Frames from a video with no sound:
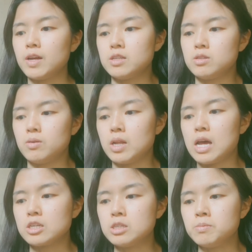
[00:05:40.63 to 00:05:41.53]
And so it
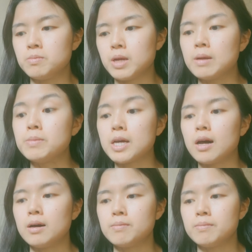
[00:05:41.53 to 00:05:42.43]
actually can
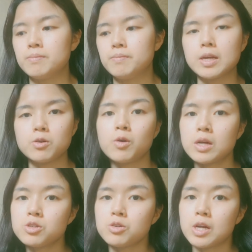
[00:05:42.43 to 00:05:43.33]
become like a
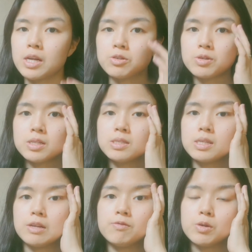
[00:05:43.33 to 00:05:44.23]
crutch or a hindrance
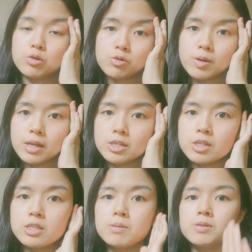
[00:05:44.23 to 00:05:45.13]
in future
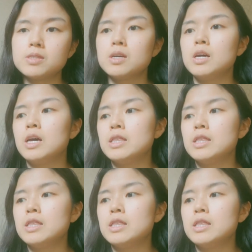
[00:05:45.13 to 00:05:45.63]
relationships